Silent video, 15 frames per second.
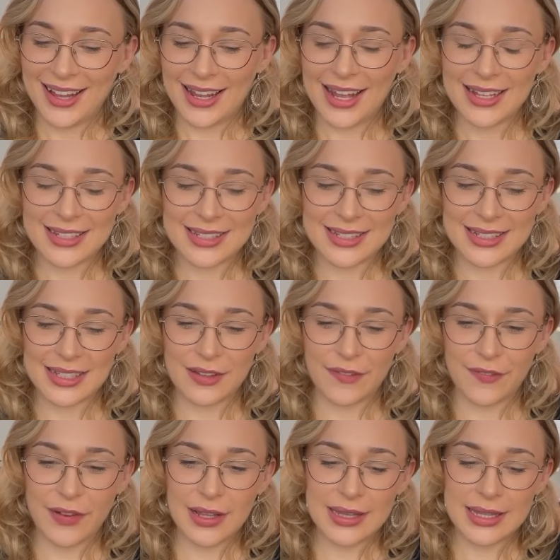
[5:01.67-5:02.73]
Let's see.
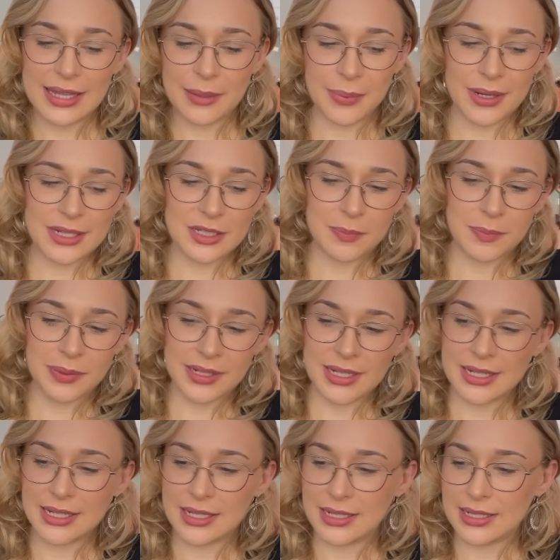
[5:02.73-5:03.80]
For Libras,
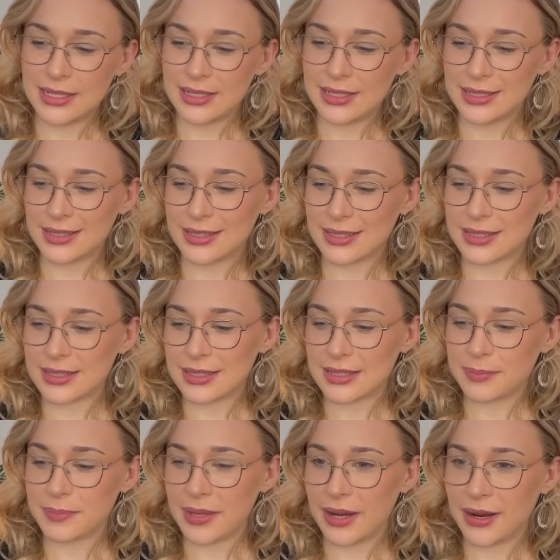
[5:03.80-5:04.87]
please,
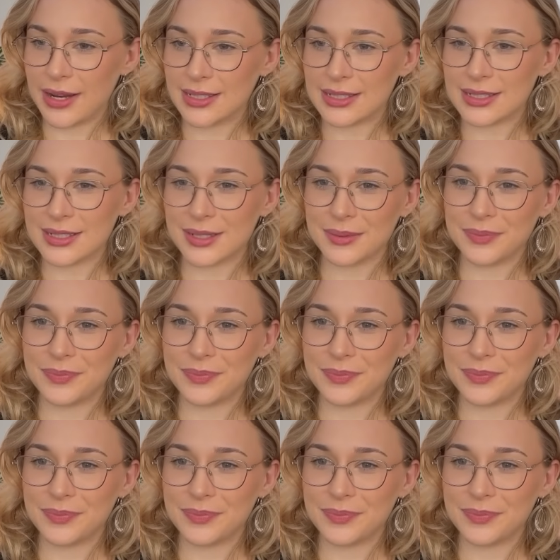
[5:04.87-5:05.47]
Spirit.